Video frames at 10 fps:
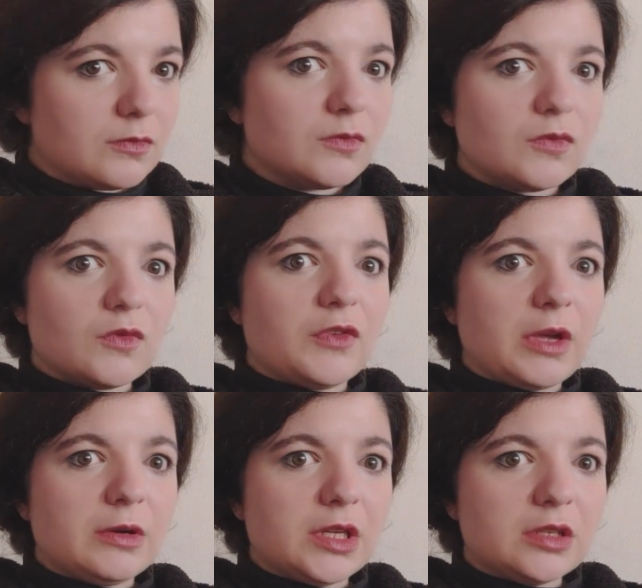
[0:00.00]

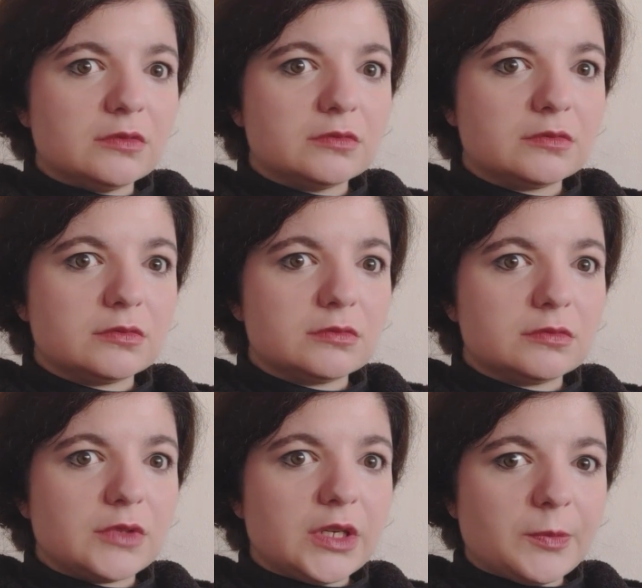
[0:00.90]
very
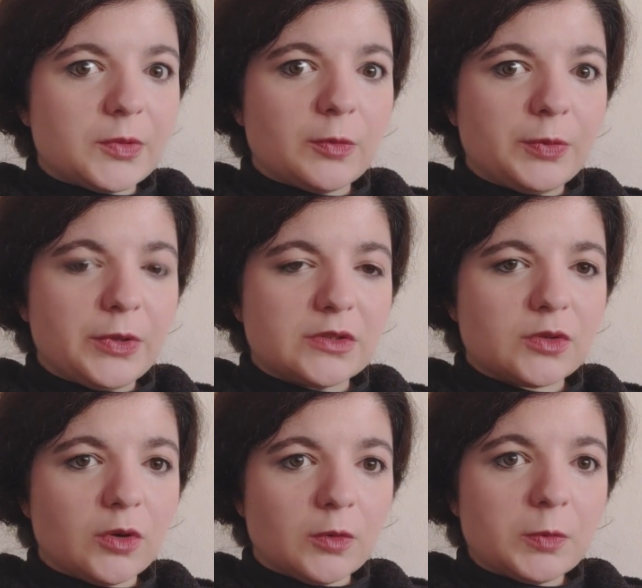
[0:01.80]
inappropriate
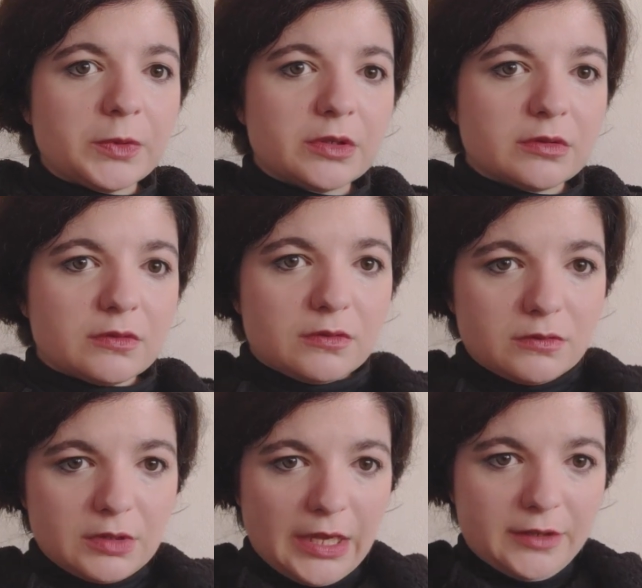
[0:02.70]
top,
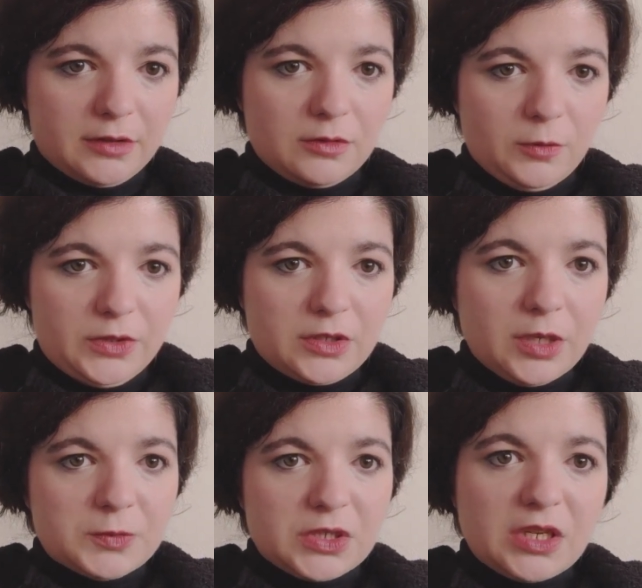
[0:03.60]
like with
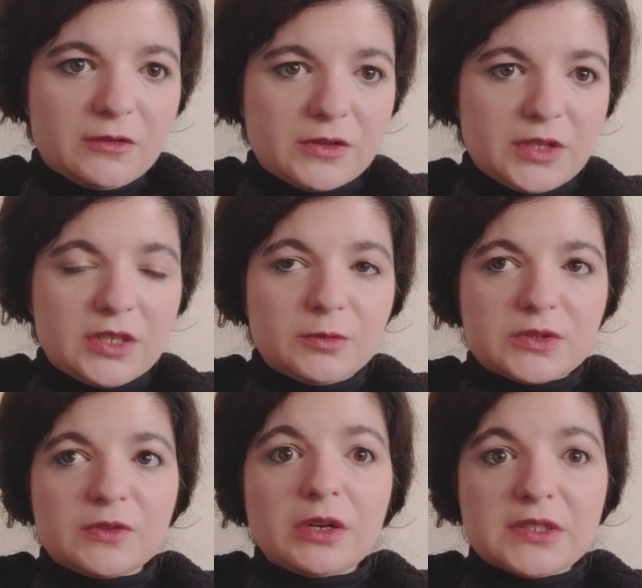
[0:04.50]
cups and everything. It
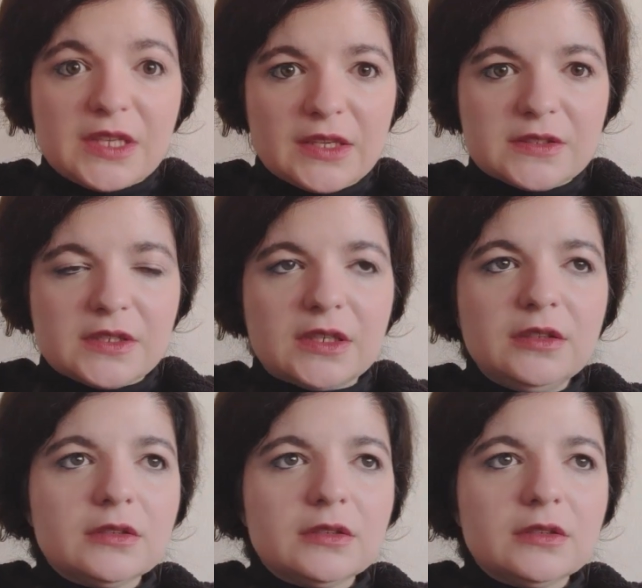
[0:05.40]
was very sexy.